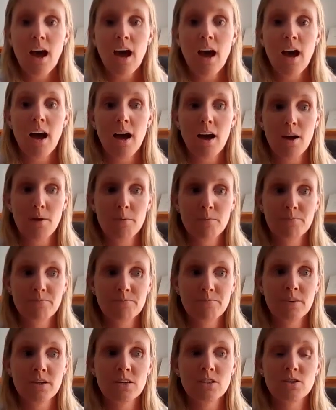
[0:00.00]

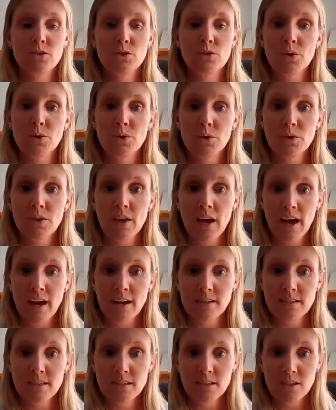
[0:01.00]
so
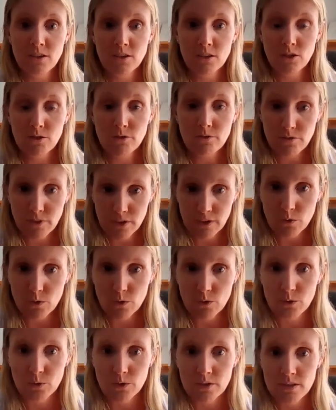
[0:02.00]
that you feel
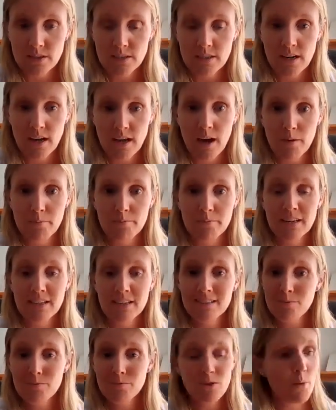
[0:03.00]
good,
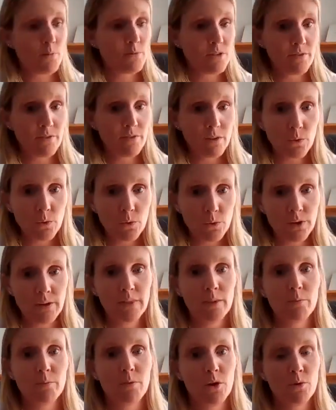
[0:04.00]
because sometimes you feel good
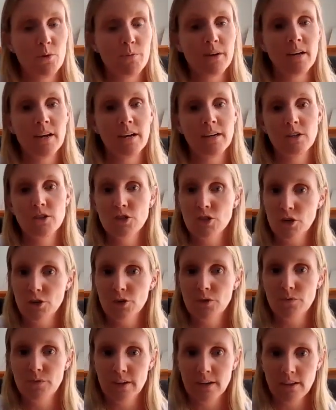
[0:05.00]
in the moment and you
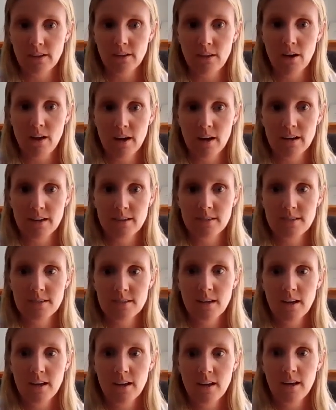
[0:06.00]
don't realize
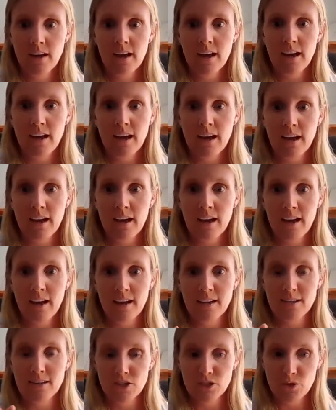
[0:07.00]

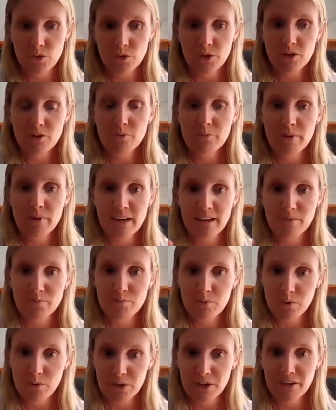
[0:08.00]
until you've been
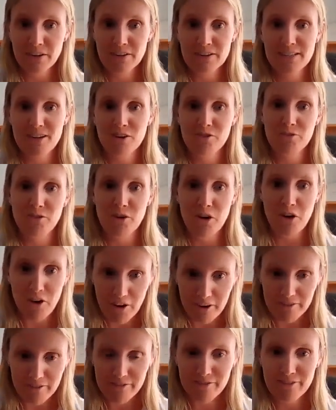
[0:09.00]
putting yourself
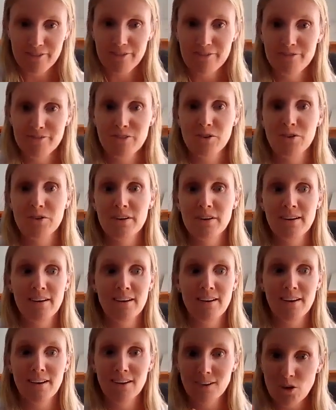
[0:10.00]
off for
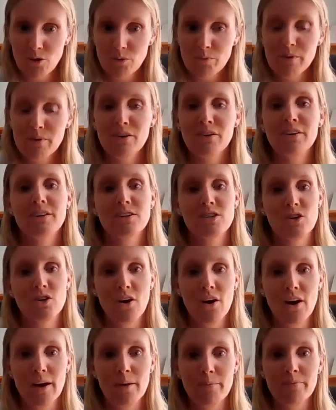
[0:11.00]
a long period of
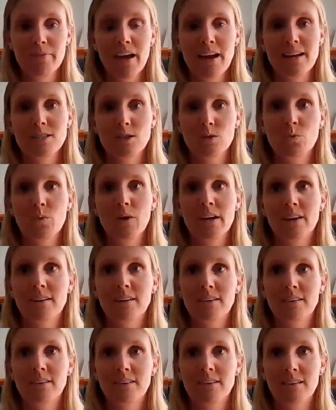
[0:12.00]
time. That's
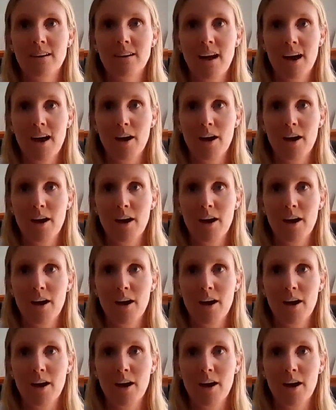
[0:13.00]
when